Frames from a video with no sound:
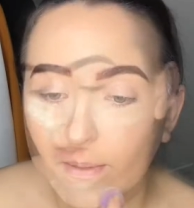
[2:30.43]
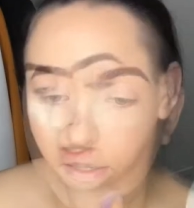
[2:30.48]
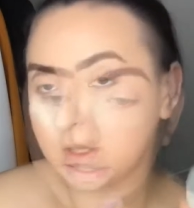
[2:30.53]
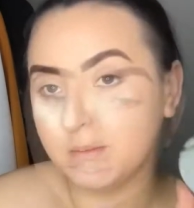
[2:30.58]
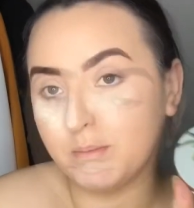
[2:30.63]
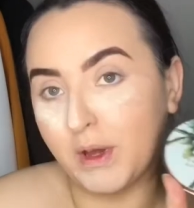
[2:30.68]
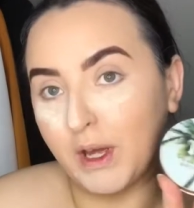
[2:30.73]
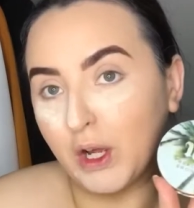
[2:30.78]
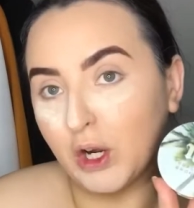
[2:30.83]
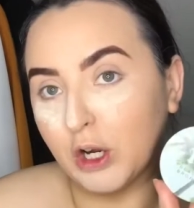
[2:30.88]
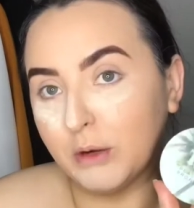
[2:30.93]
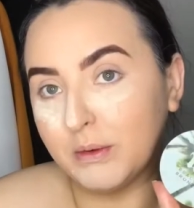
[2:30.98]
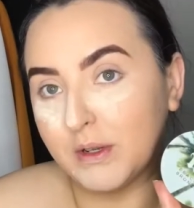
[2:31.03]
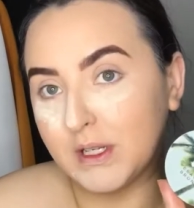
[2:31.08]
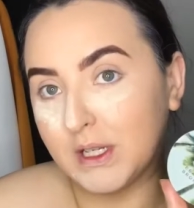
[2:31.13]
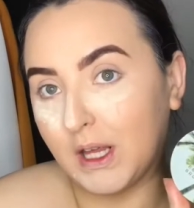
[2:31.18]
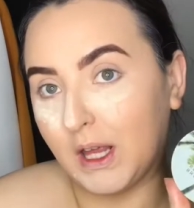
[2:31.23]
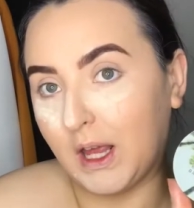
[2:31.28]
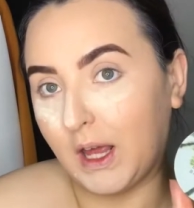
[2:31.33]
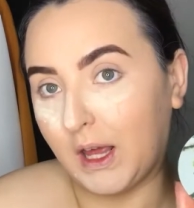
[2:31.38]
I used my
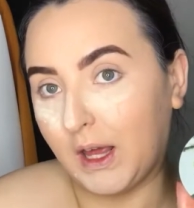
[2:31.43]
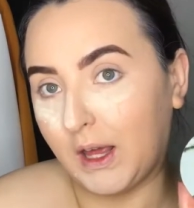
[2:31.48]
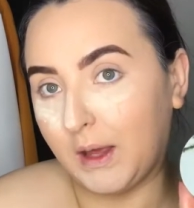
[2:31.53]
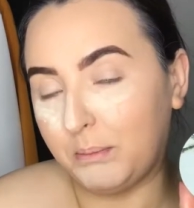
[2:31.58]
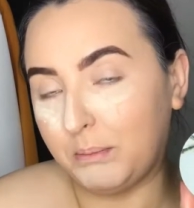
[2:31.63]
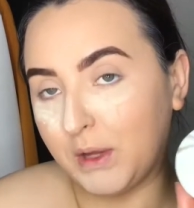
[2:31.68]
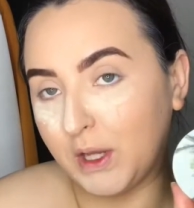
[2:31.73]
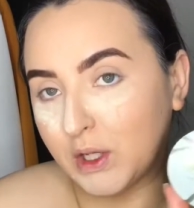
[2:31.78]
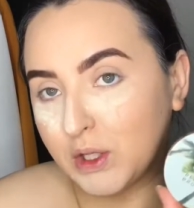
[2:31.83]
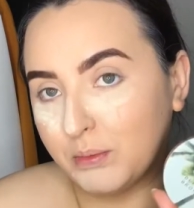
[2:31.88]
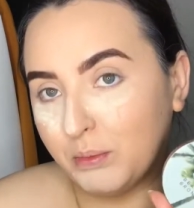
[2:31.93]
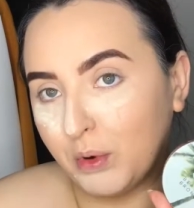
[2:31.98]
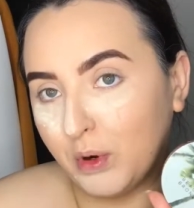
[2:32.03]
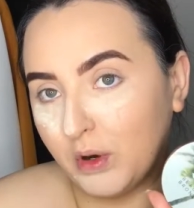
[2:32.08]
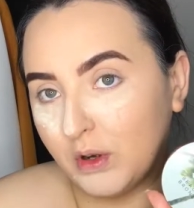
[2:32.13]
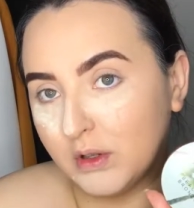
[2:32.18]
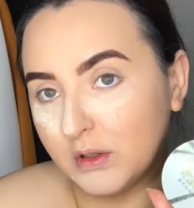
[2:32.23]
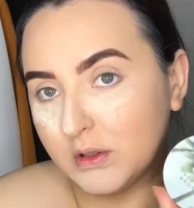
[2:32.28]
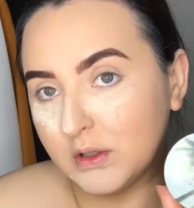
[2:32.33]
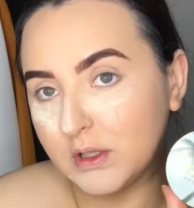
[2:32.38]
Urban Decay Beach
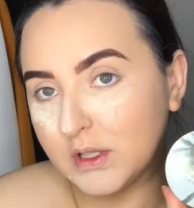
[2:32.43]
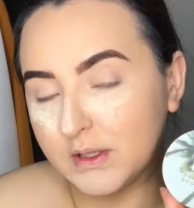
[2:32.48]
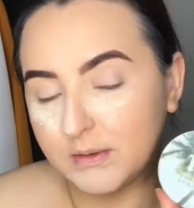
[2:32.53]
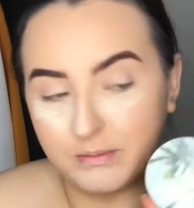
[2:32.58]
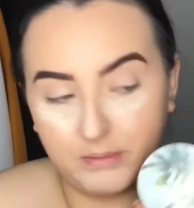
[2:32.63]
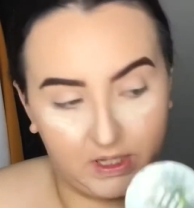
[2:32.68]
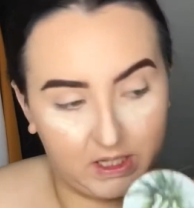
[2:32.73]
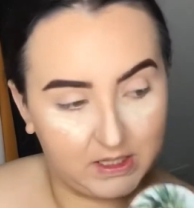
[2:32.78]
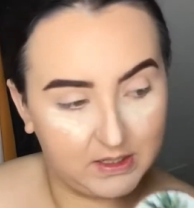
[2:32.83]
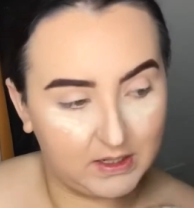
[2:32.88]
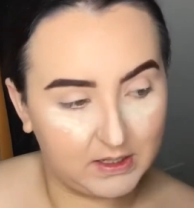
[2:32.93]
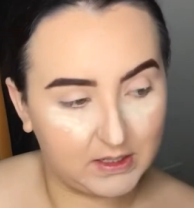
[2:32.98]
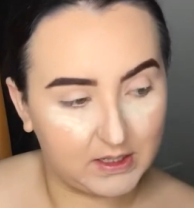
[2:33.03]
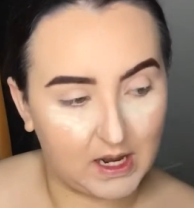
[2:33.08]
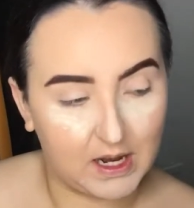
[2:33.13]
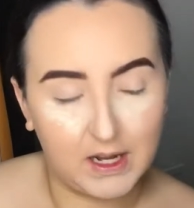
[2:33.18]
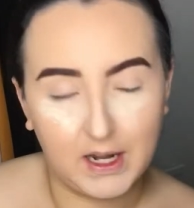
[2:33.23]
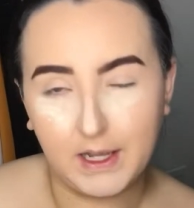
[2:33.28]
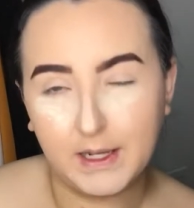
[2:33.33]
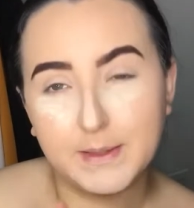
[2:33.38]
Bronze because it's
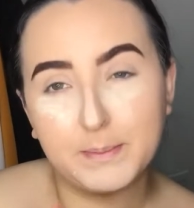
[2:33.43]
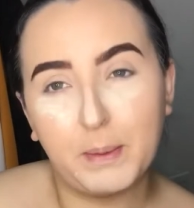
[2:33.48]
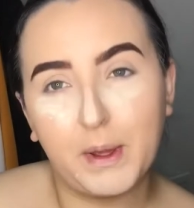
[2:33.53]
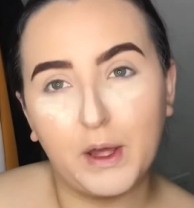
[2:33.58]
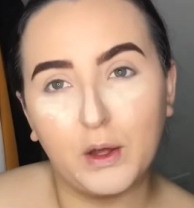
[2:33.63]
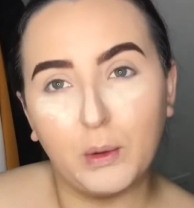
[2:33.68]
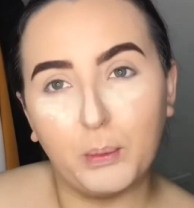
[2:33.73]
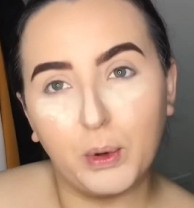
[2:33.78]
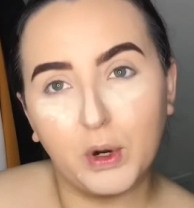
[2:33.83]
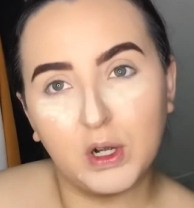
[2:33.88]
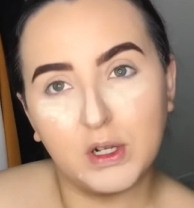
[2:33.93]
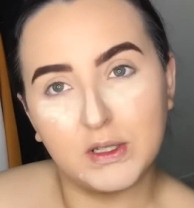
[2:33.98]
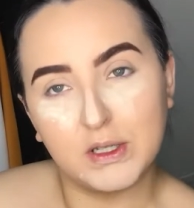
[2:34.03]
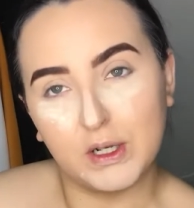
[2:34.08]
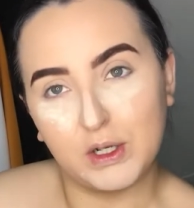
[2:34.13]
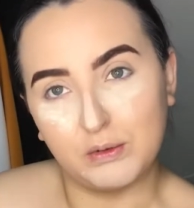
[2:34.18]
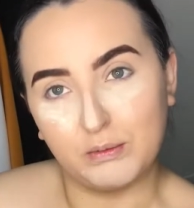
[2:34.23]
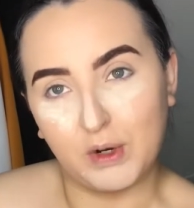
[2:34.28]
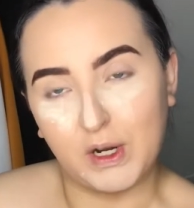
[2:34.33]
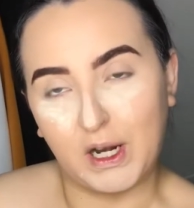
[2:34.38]
a nice pale bronze.
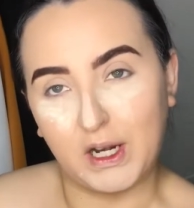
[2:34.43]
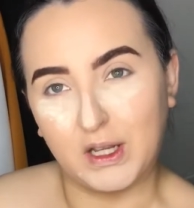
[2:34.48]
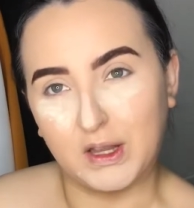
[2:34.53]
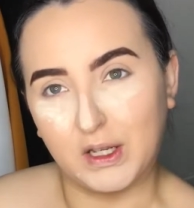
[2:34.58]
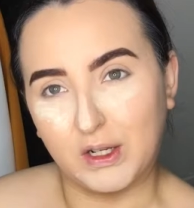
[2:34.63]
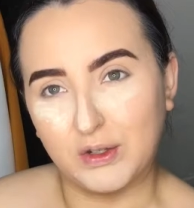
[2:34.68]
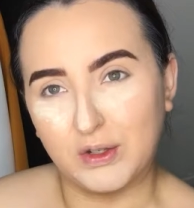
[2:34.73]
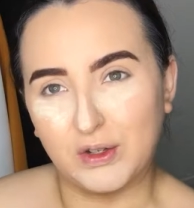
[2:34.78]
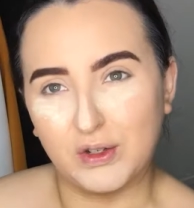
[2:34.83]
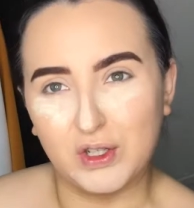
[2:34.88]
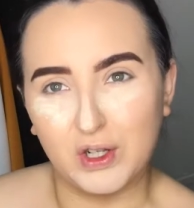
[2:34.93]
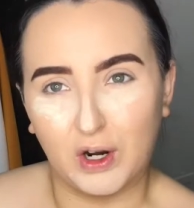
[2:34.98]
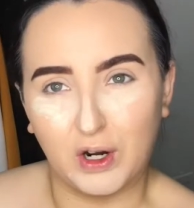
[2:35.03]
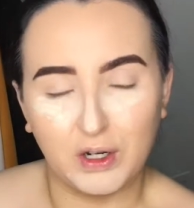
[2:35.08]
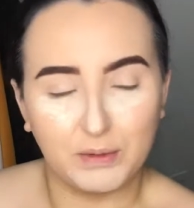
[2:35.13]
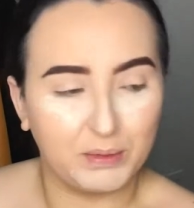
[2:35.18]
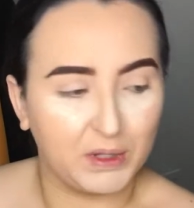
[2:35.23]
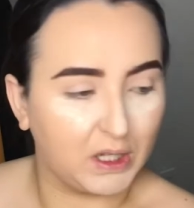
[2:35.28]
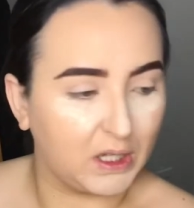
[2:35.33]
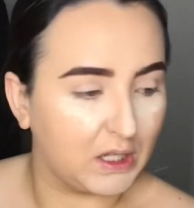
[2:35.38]
I didn't want anything too
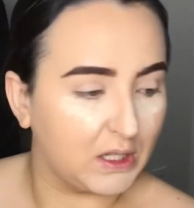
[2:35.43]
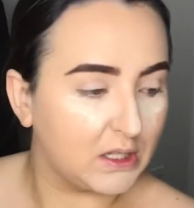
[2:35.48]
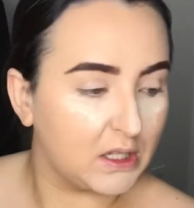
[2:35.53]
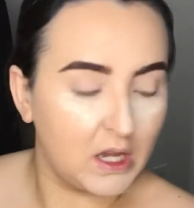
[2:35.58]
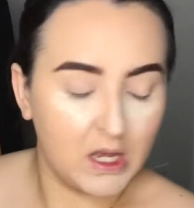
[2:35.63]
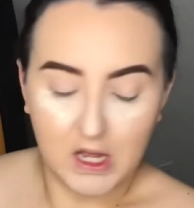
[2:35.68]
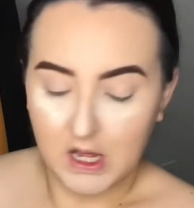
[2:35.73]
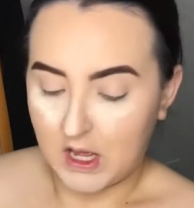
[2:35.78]
dark because